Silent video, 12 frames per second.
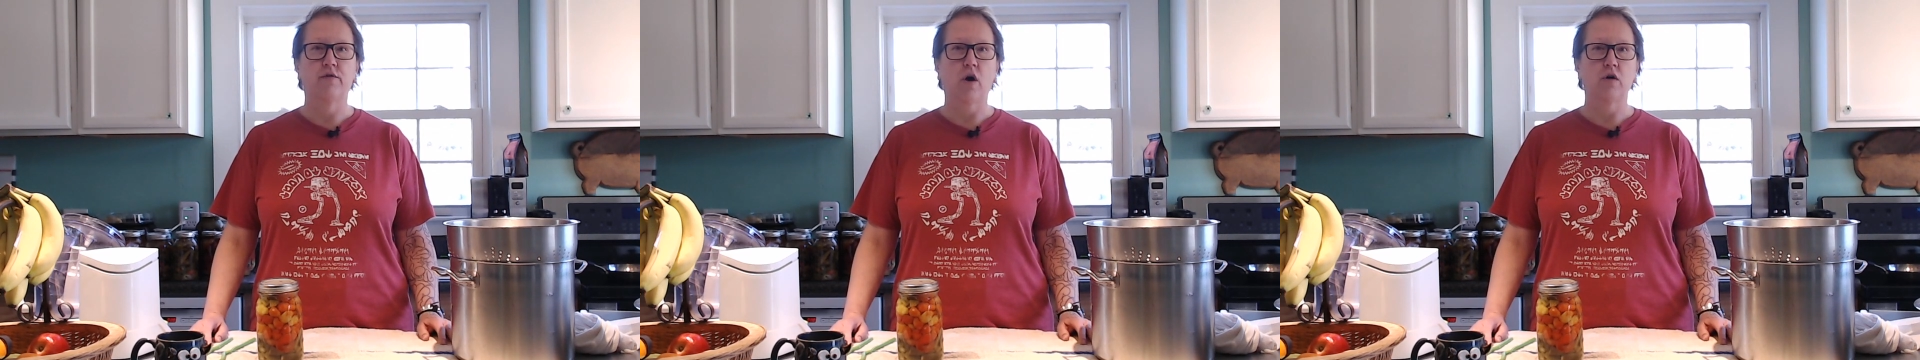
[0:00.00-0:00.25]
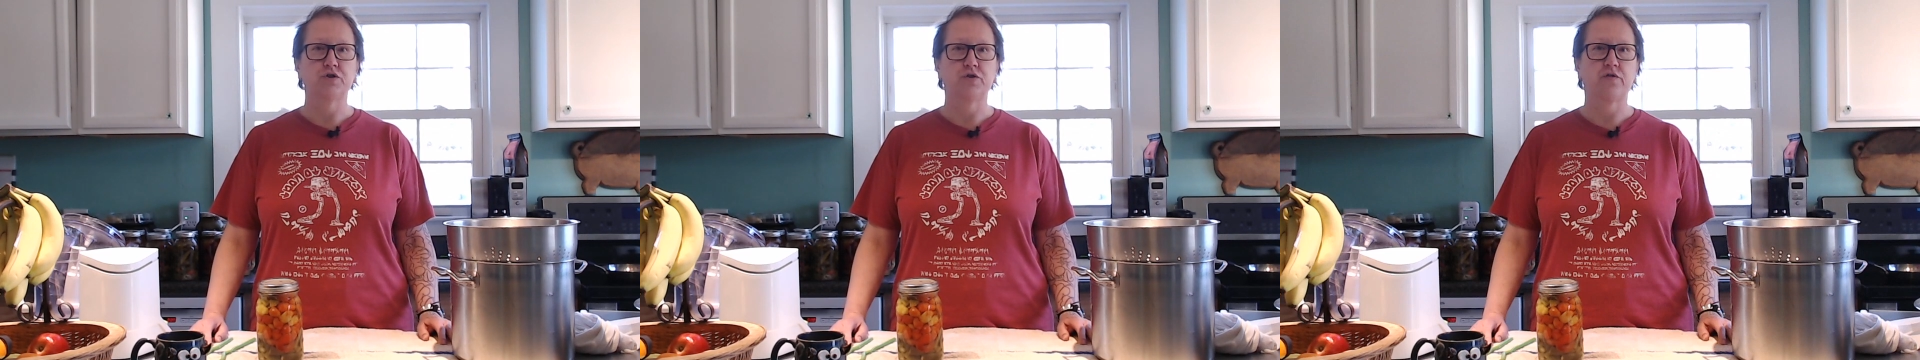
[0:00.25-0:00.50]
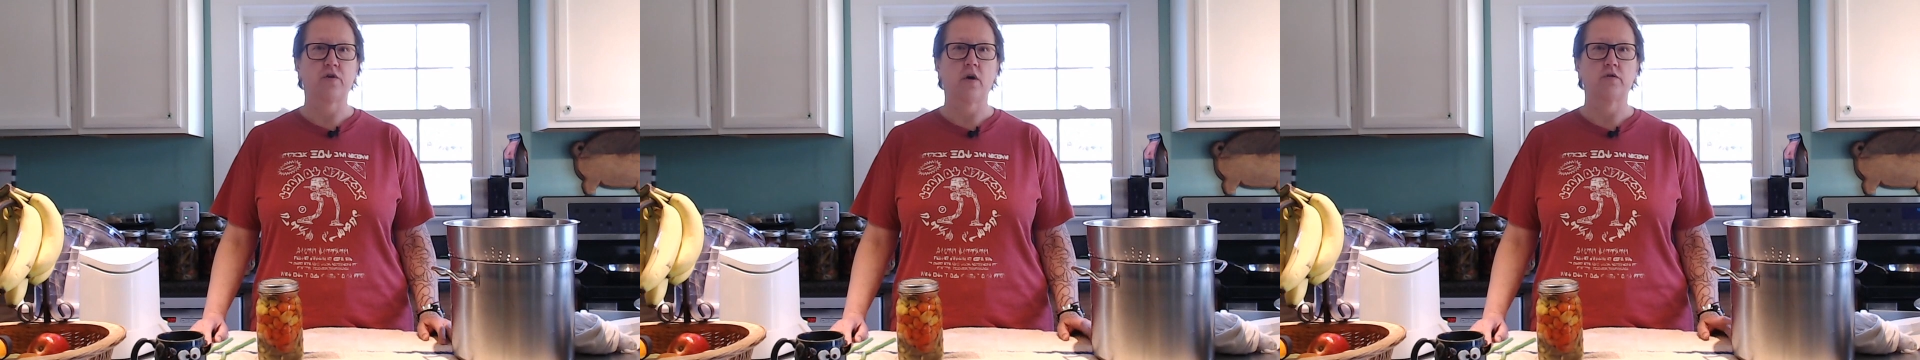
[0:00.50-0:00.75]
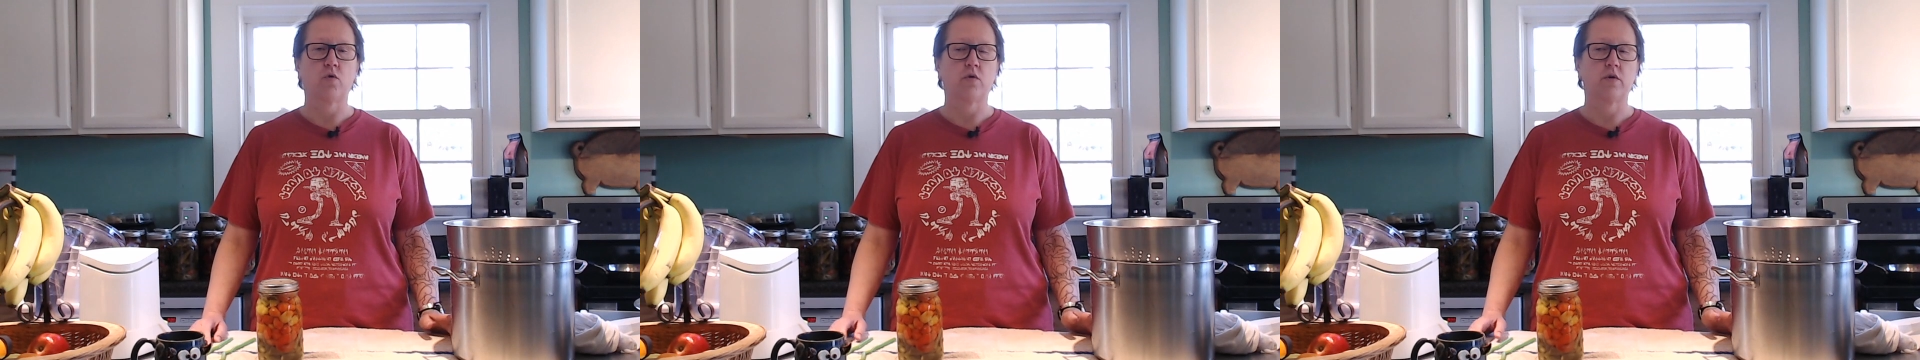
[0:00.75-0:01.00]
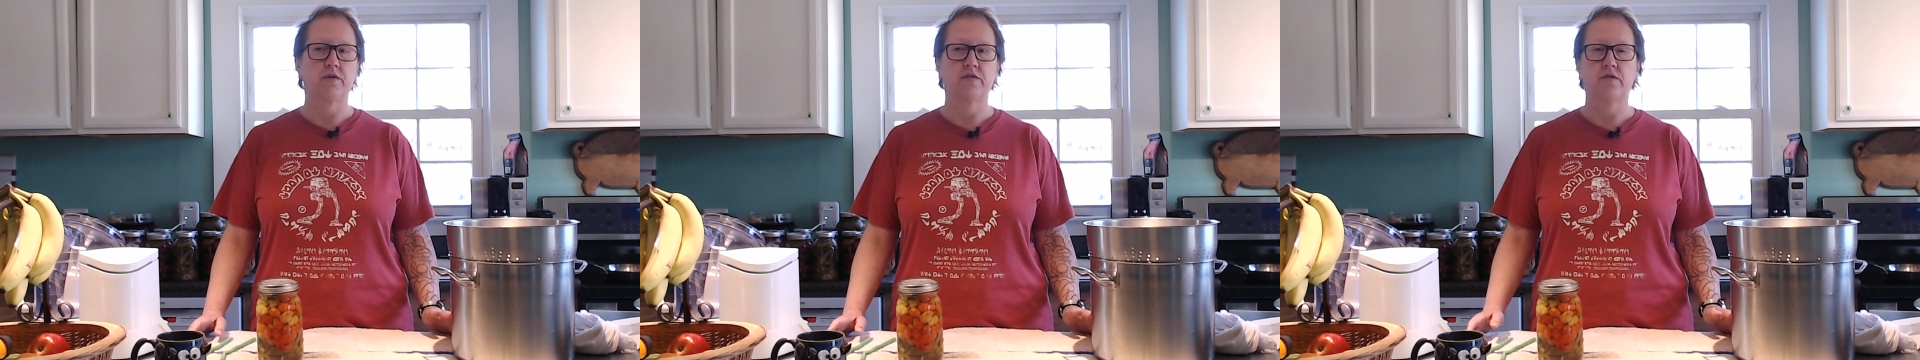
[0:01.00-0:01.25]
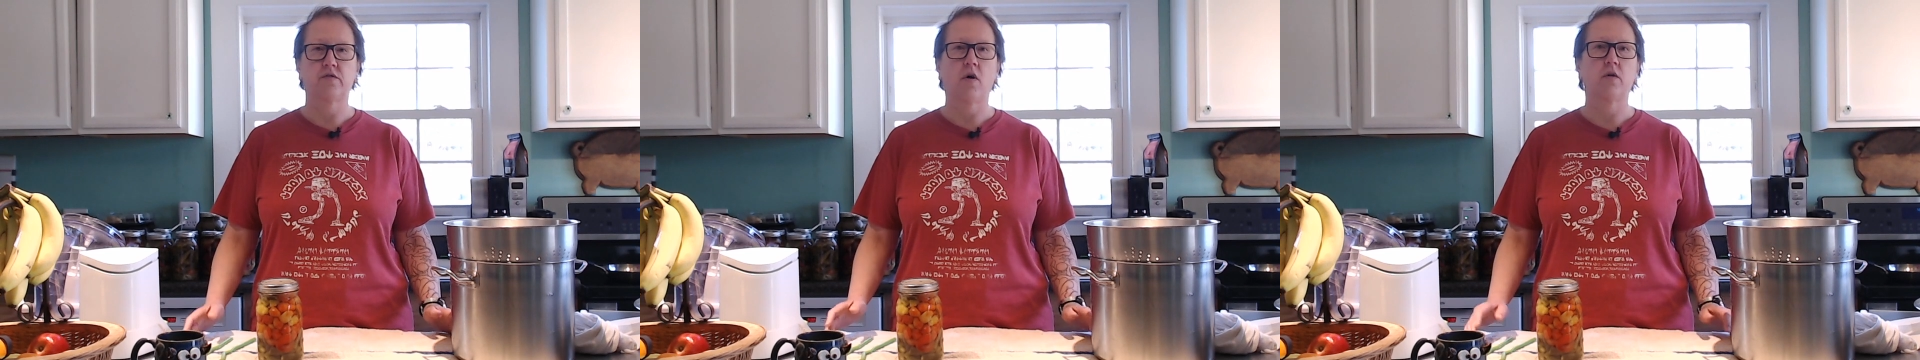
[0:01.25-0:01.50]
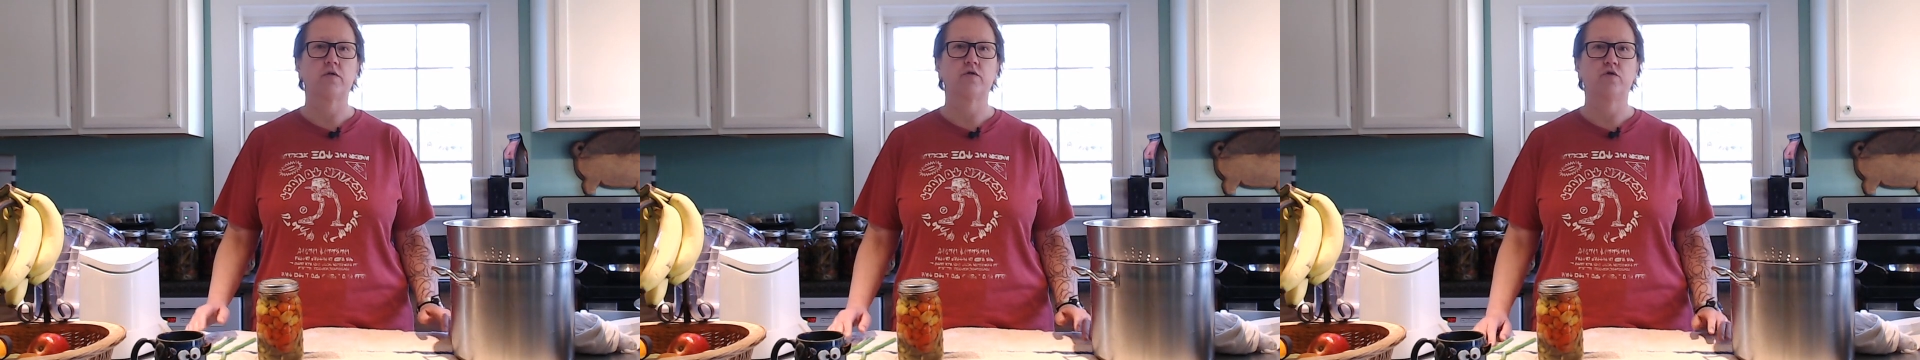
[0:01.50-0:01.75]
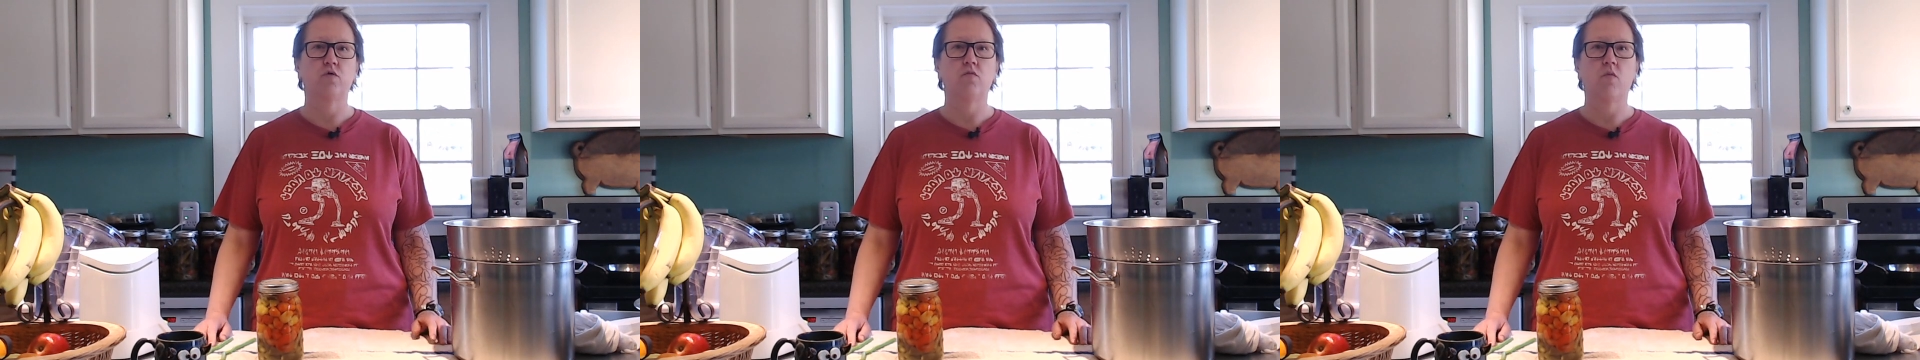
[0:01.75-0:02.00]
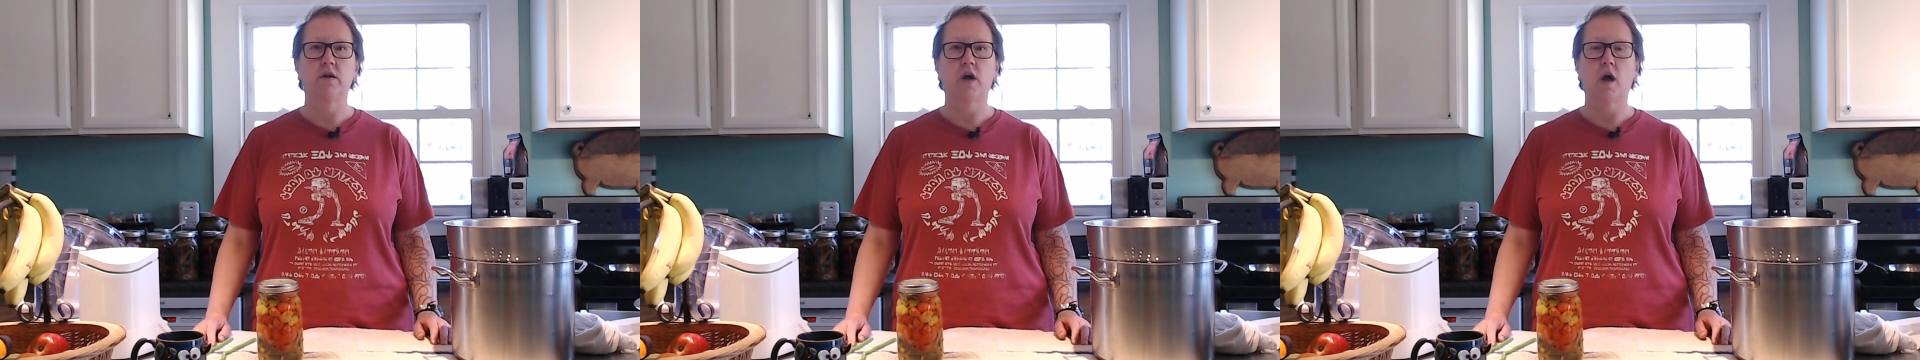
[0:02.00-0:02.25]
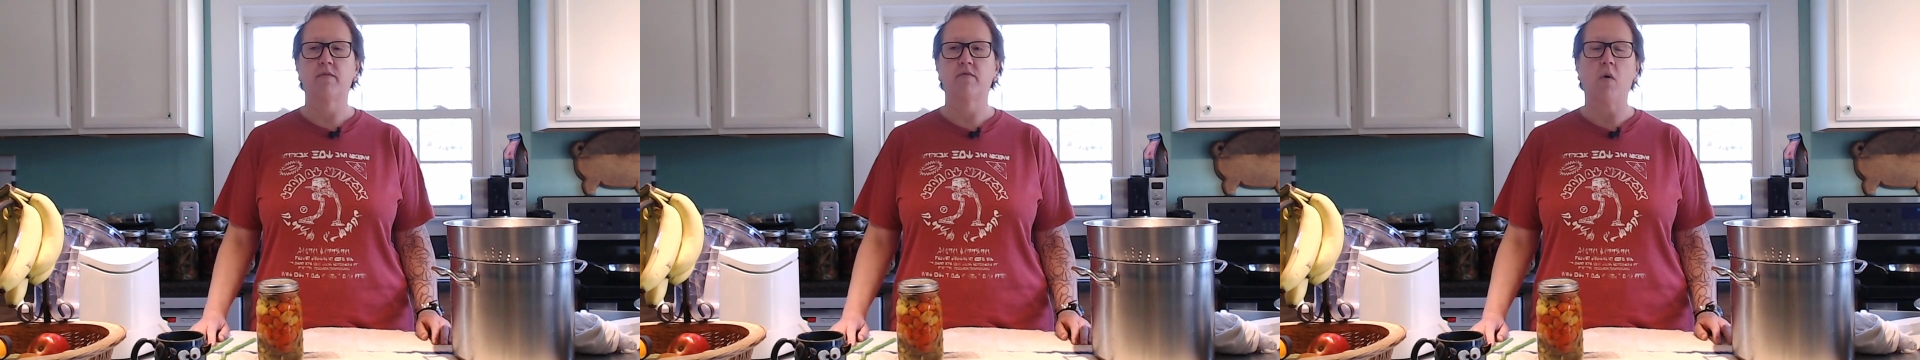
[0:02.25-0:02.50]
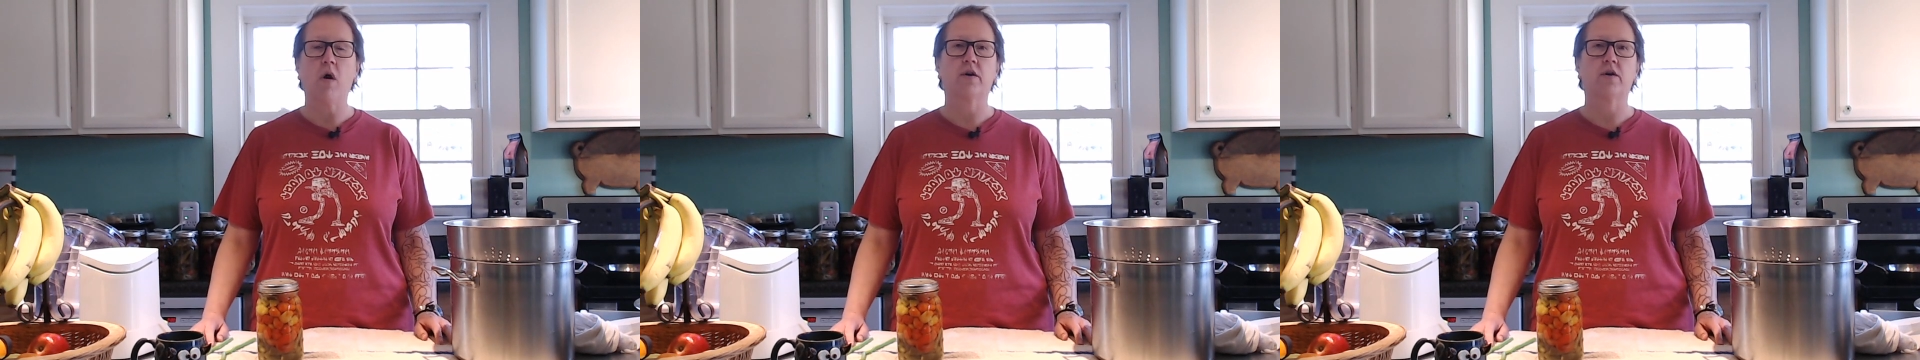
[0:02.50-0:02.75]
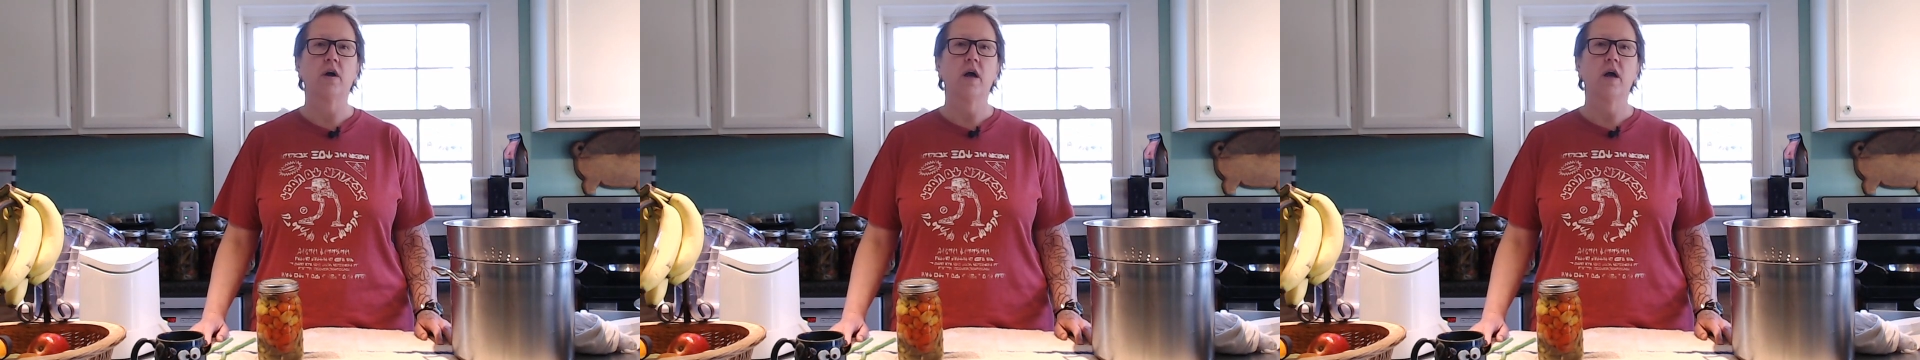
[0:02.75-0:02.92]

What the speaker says: kosher salt or sea salt to 1 cup of water.